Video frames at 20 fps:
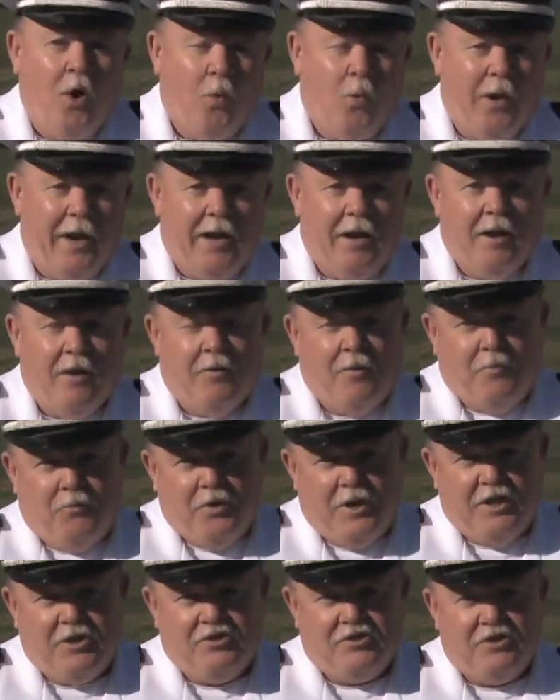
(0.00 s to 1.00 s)
when the
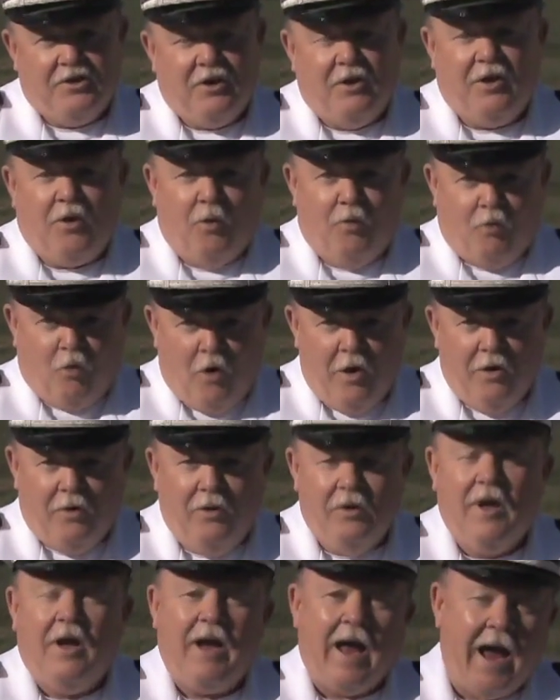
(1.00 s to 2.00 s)
British
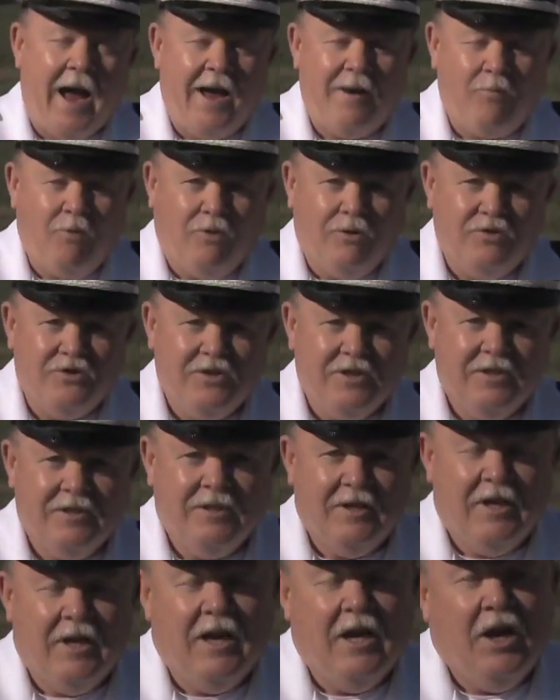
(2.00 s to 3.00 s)
Royal Admirals
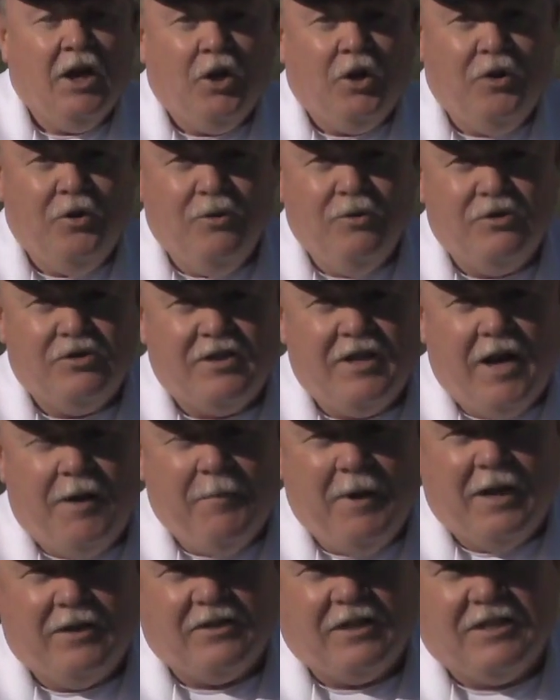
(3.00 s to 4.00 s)
used
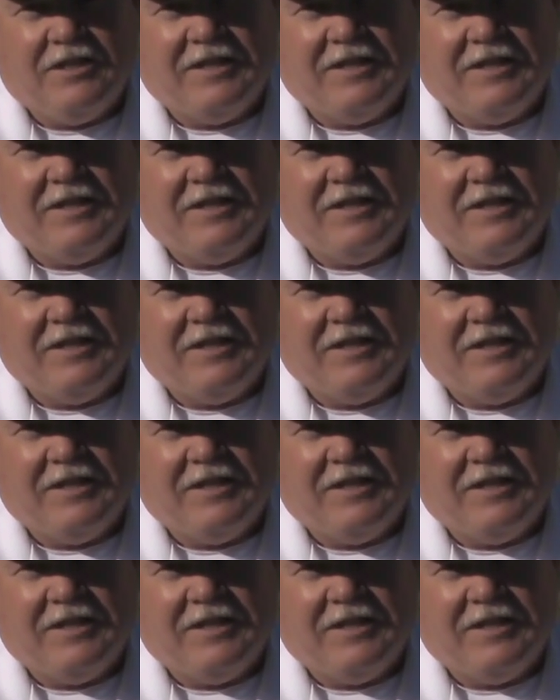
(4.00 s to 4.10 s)
them as a